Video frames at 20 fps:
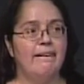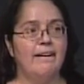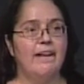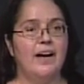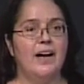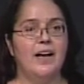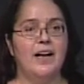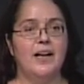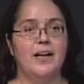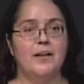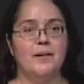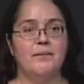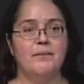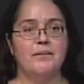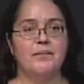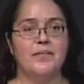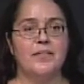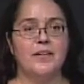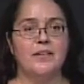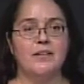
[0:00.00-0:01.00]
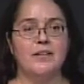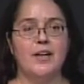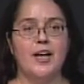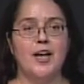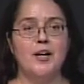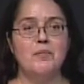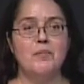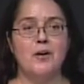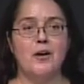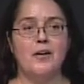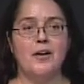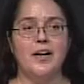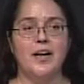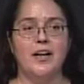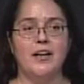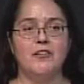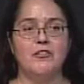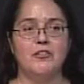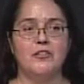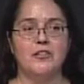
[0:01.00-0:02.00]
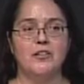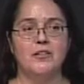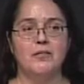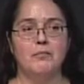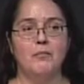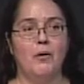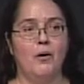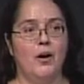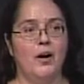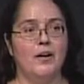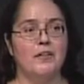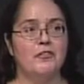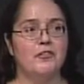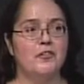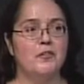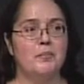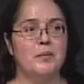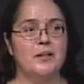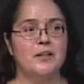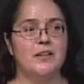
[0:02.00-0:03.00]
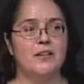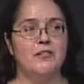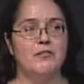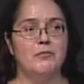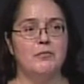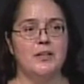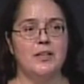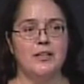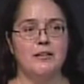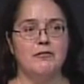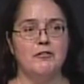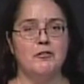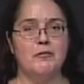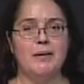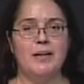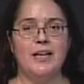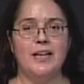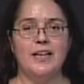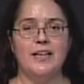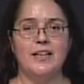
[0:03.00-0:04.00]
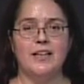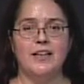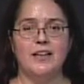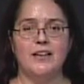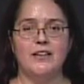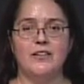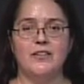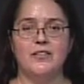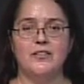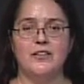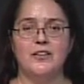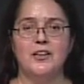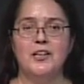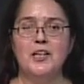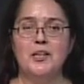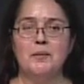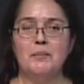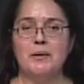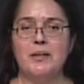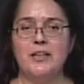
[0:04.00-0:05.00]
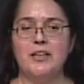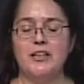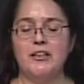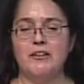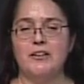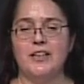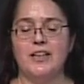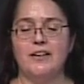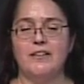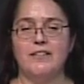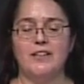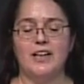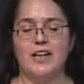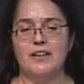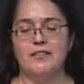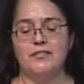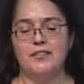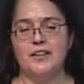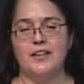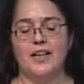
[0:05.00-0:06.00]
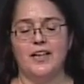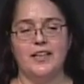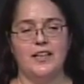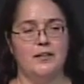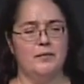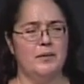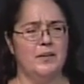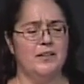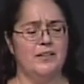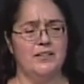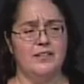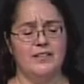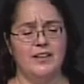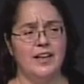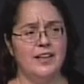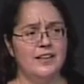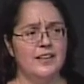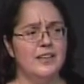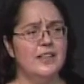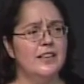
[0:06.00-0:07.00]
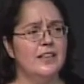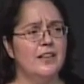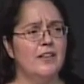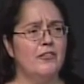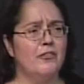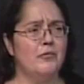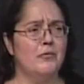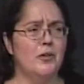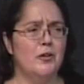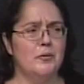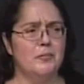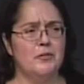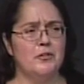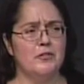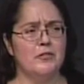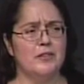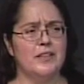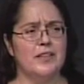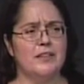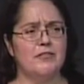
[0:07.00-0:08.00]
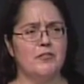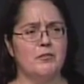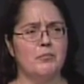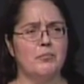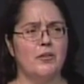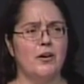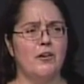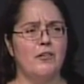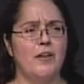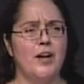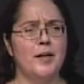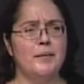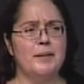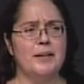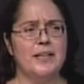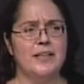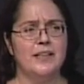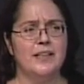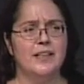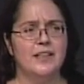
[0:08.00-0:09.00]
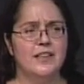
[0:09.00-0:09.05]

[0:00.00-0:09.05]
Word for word: um, this library has morphed, but this meeting room A has been here, and I, I feel like I've been standing in this room doing different programming